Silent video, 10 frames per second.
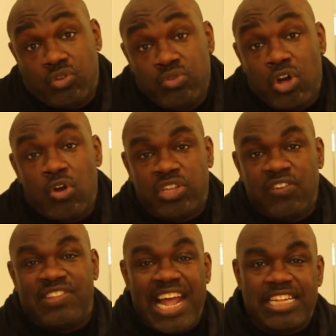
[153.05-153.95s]
Who knows
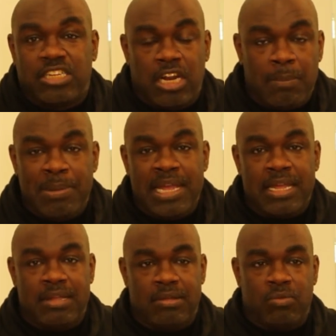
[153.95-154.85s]
if that's going to
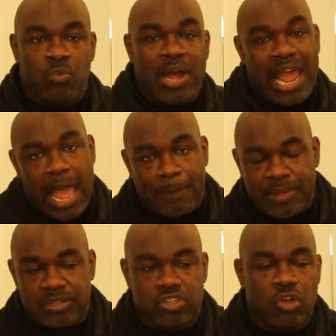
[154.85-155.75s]
be what
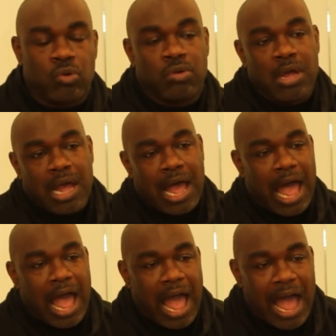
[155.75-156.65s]
happens? So
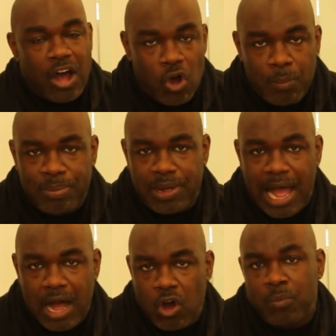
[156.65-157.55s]
I hope
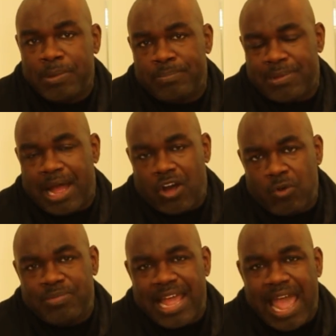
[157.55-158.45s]

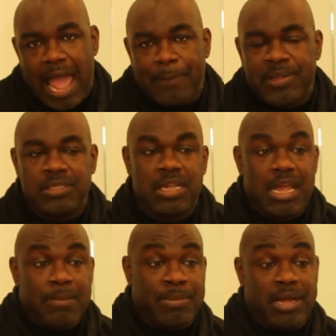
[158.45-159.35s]
that happens.
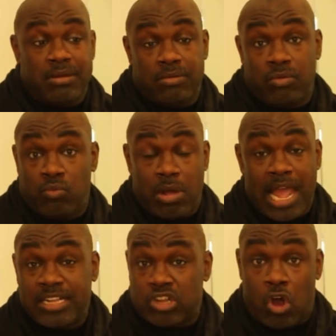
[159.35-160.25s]
But
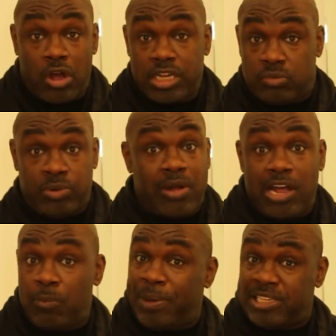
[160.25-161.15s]
as artists, we don't
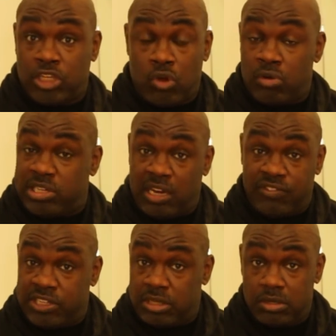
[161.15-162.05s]
have no place to go on
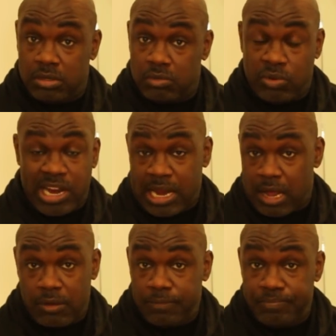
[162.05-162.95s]
television right now.